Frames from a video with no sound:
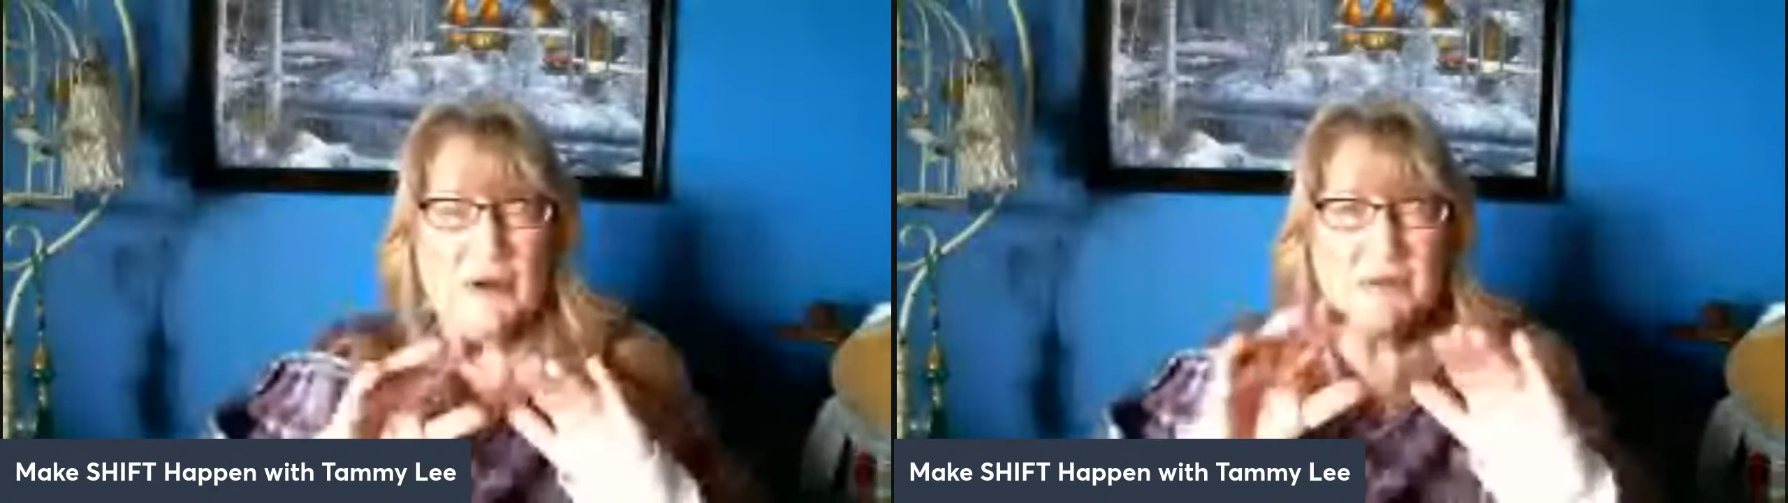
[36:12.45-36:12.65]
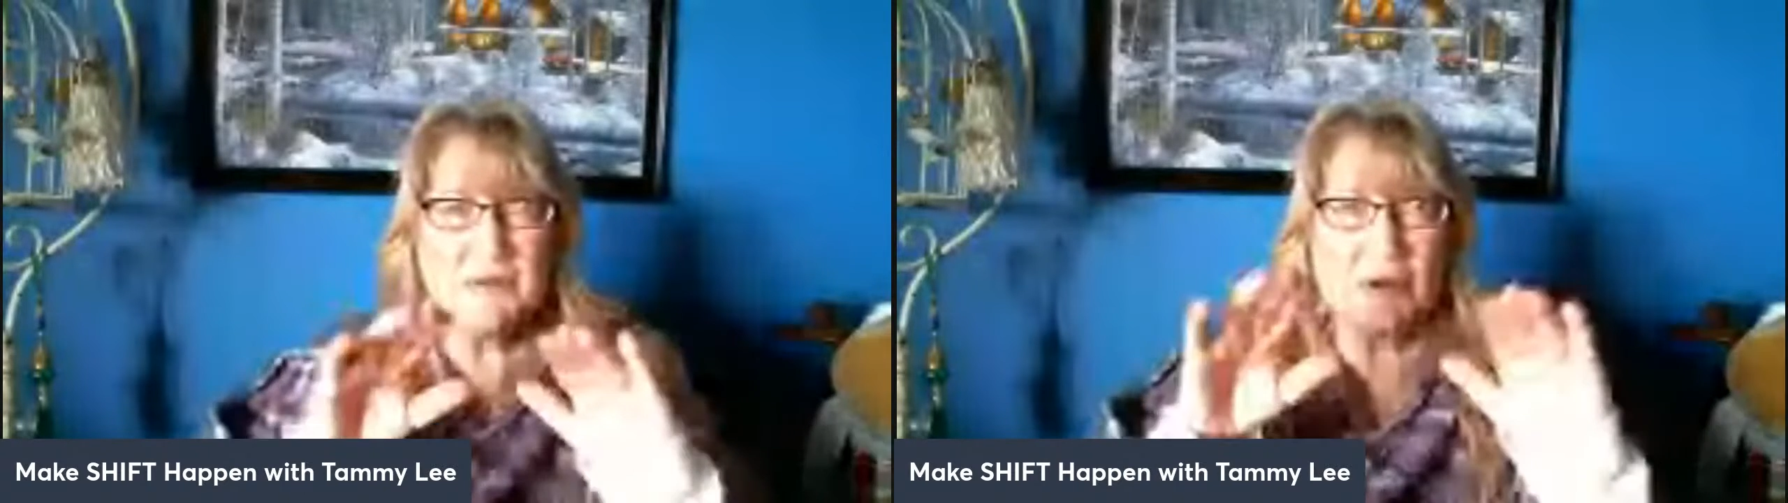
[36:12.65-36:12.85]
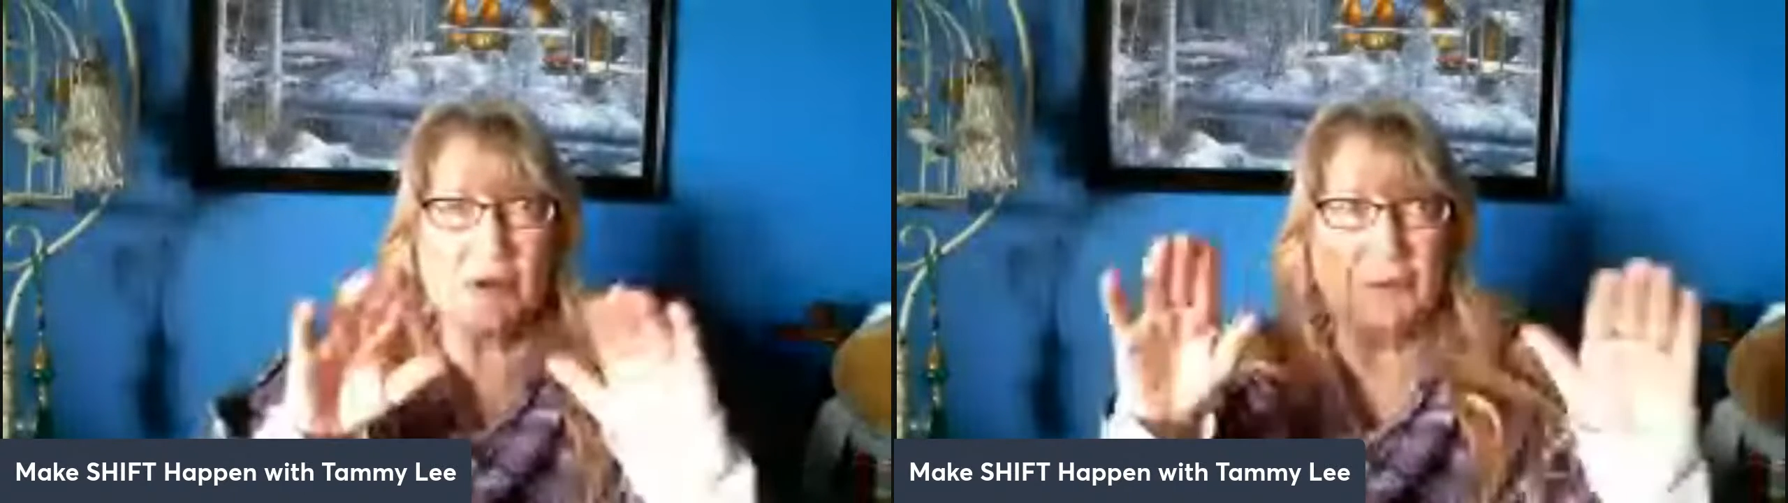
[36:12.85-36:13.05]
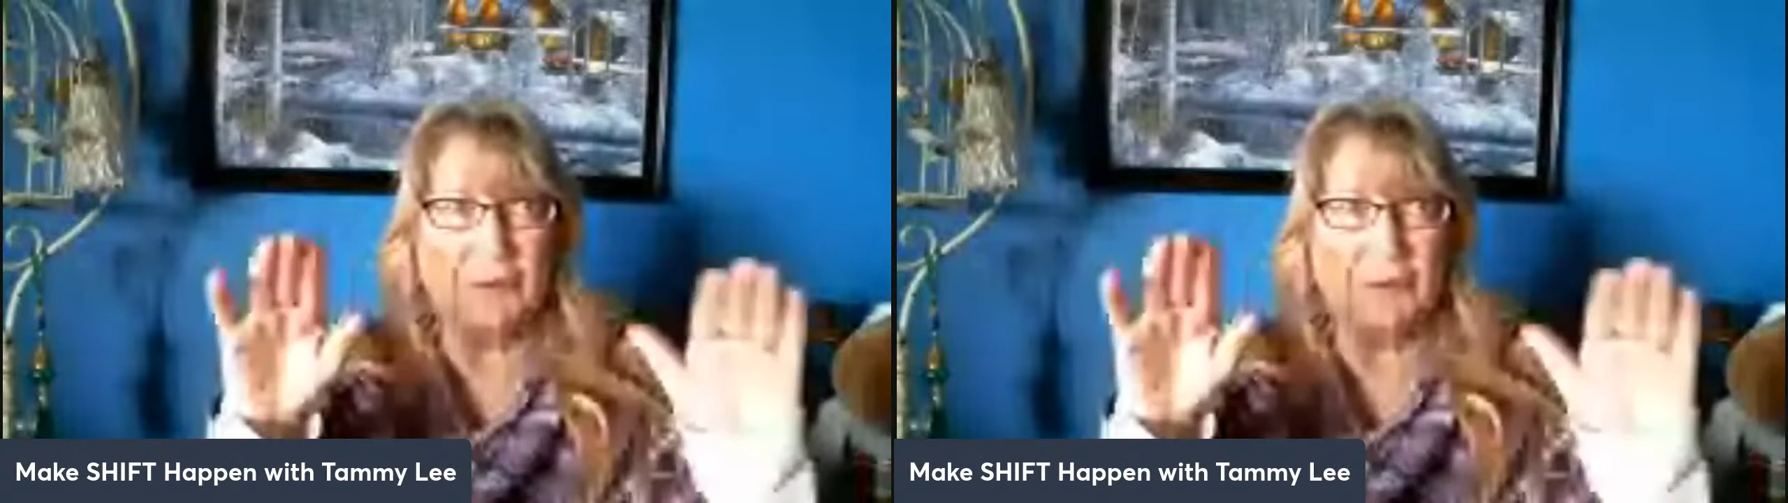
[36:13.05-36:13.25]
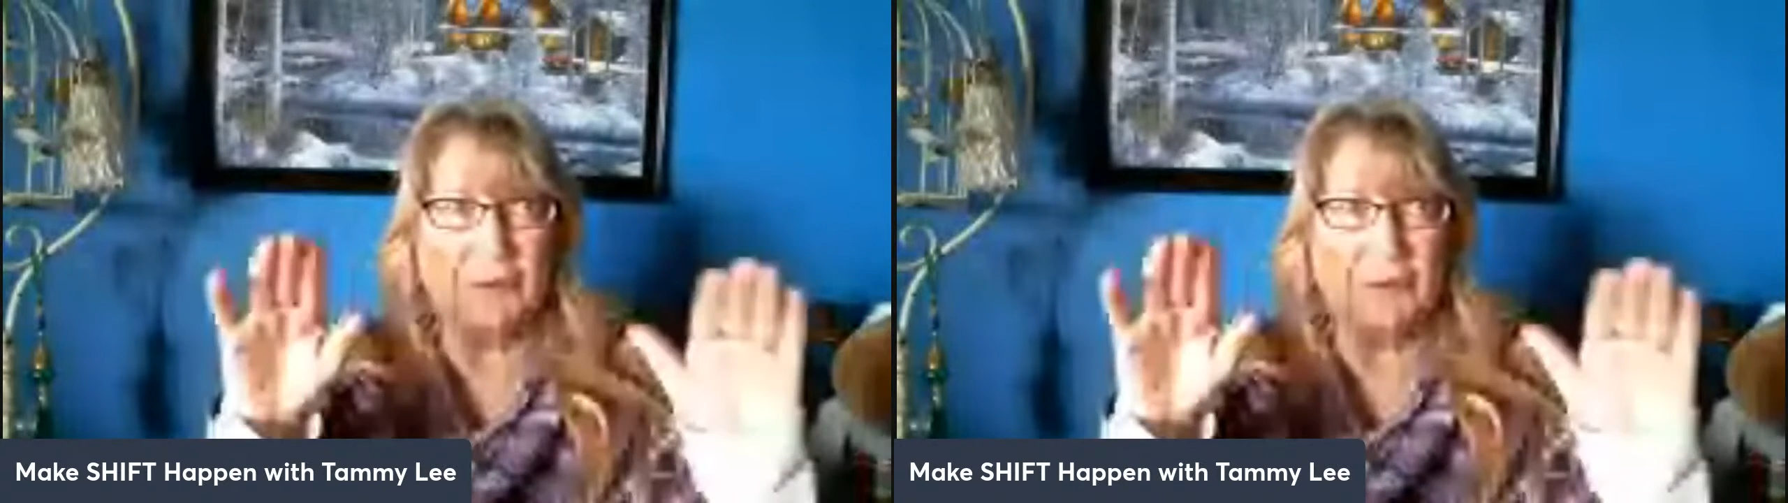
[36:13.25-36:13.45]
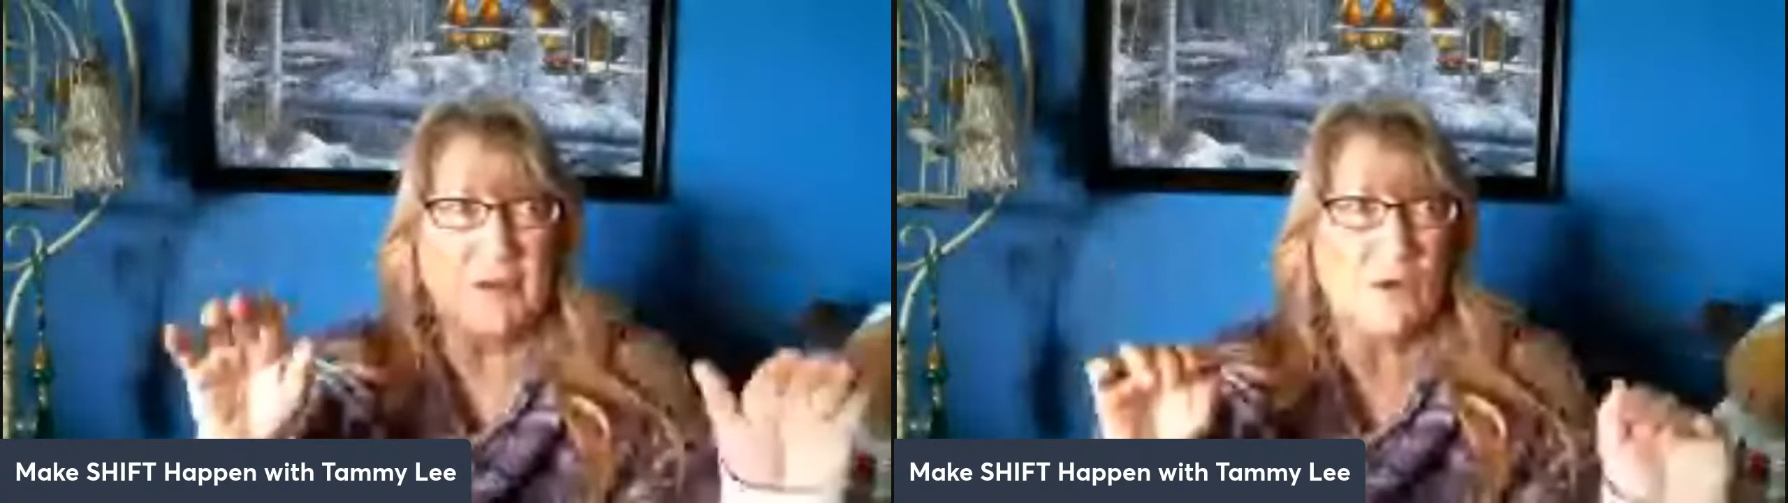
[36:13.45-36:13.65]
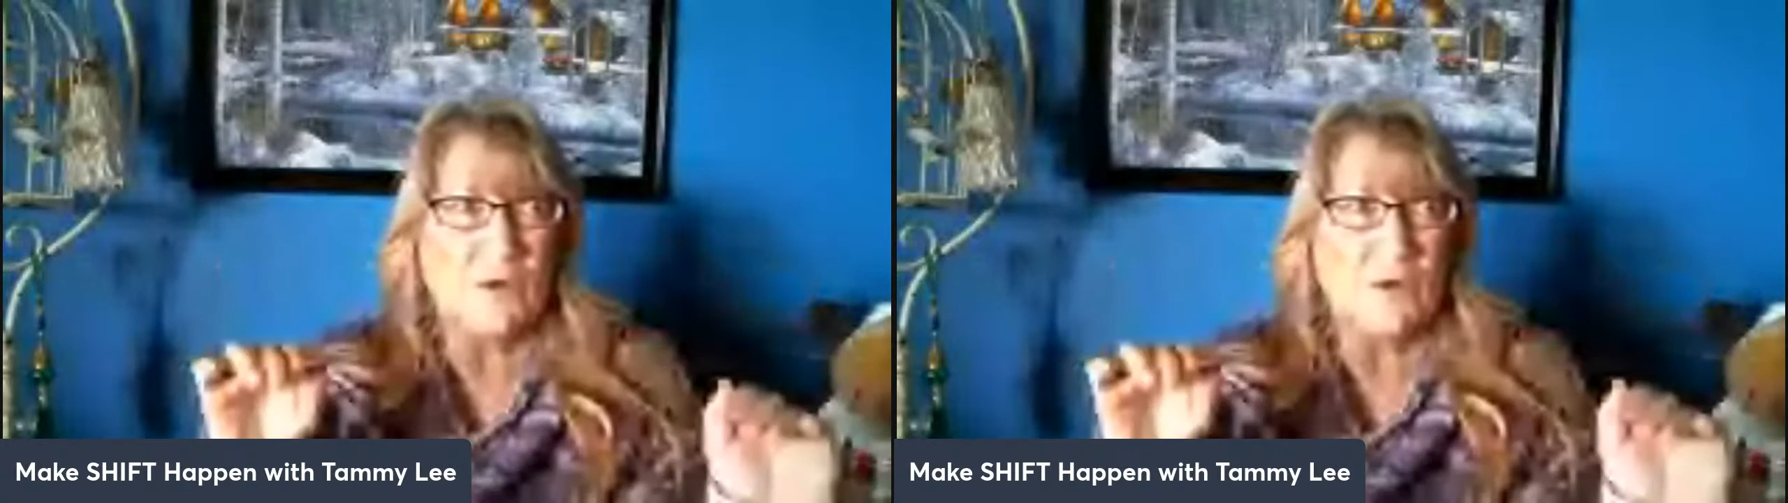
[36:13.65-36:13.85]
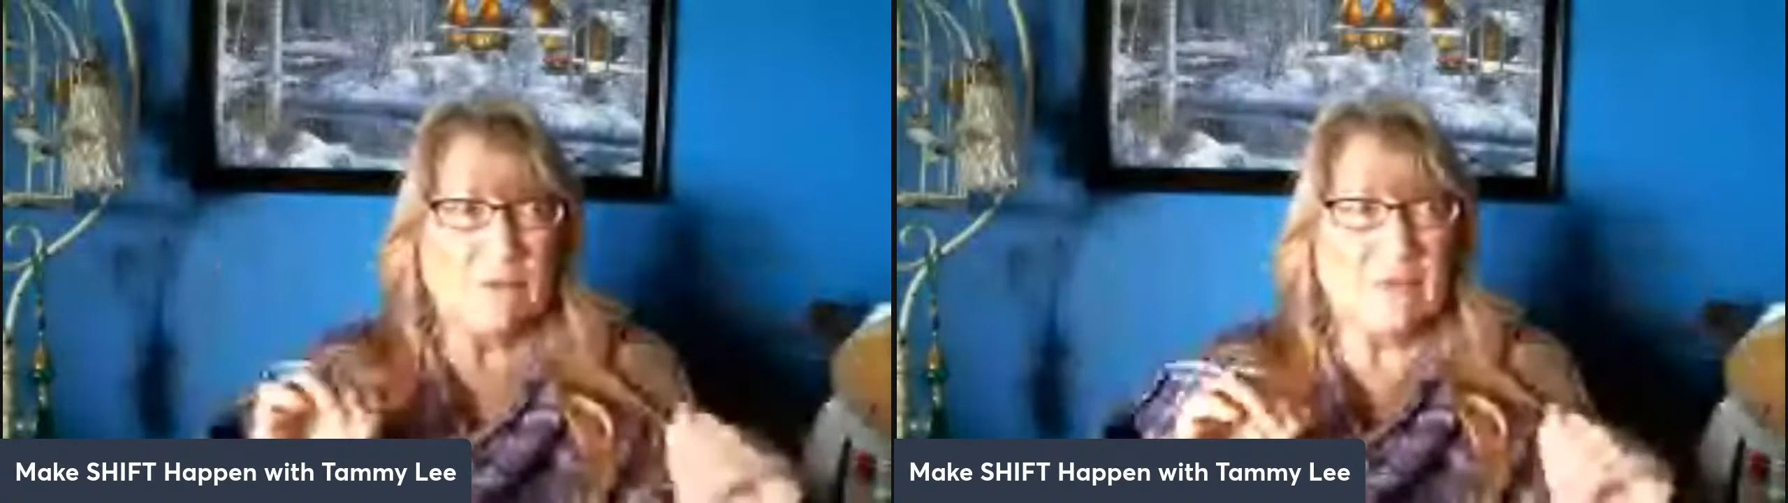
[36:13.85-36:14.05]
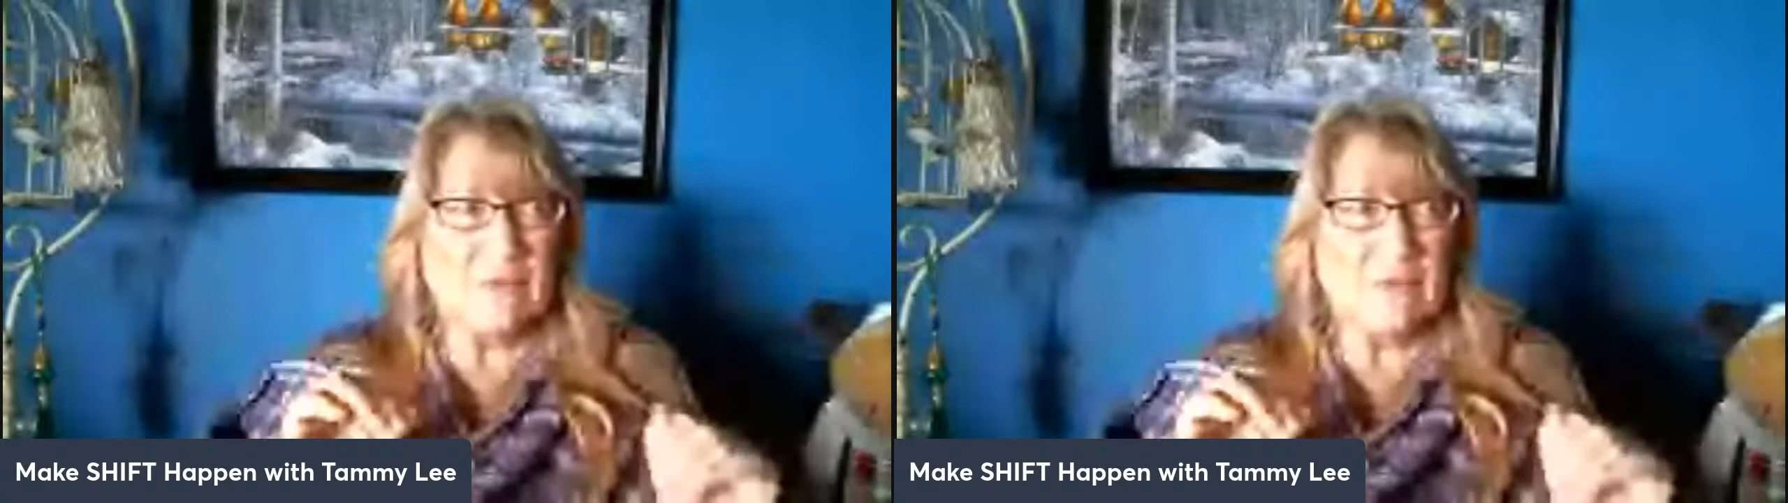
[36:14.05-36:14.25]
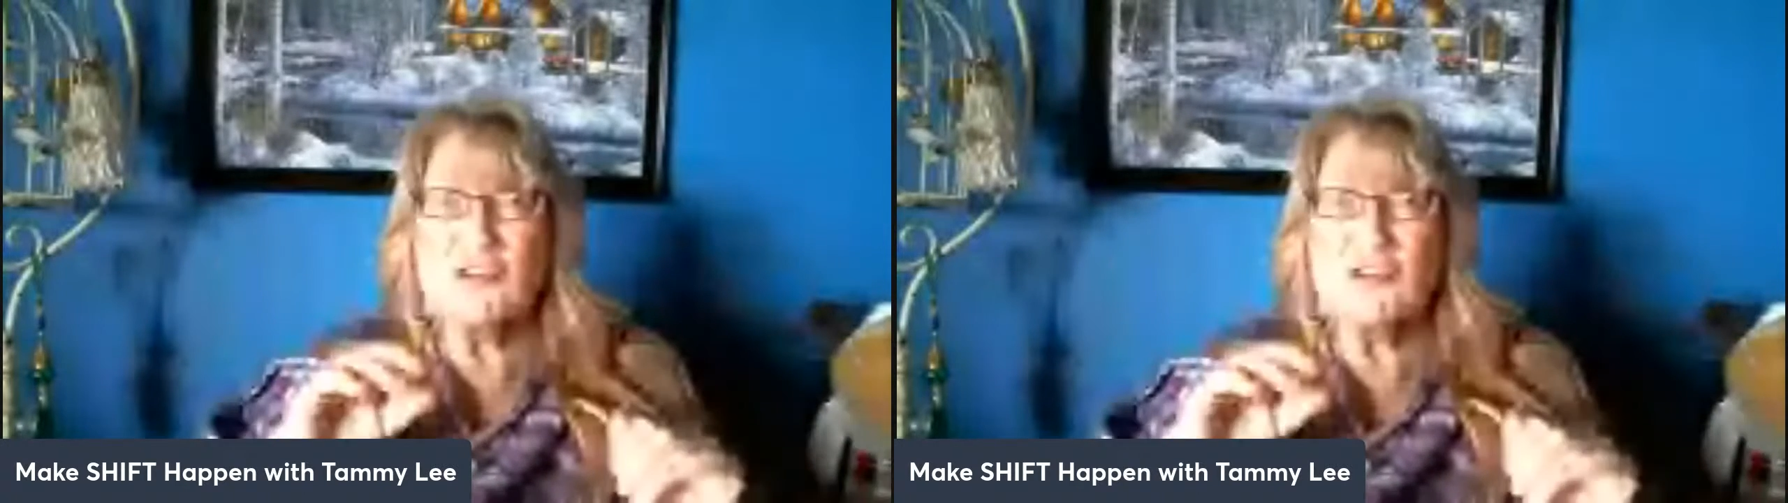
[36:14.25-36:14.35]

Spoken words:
adulthood, the